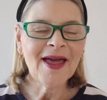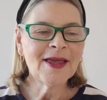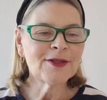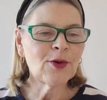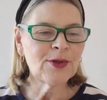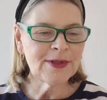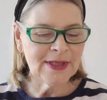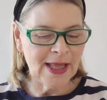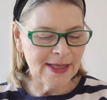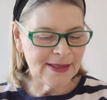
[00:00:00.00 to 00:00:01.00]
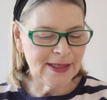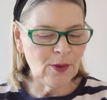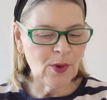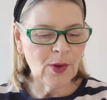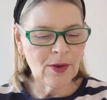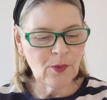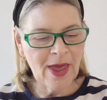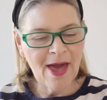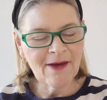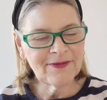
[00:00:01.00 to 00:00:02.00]
So let's see what we
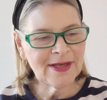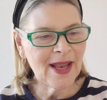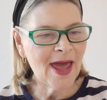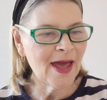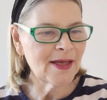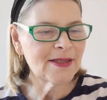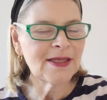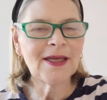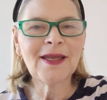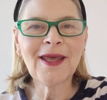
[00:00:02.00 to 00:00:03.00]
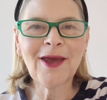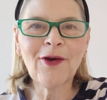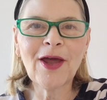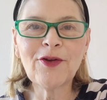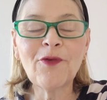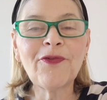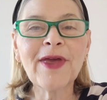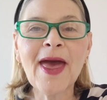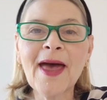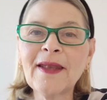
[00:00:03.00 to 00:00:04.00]
have next in here. And don't
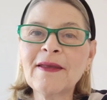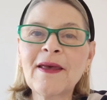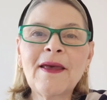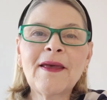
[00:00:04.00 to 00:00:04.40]
forget,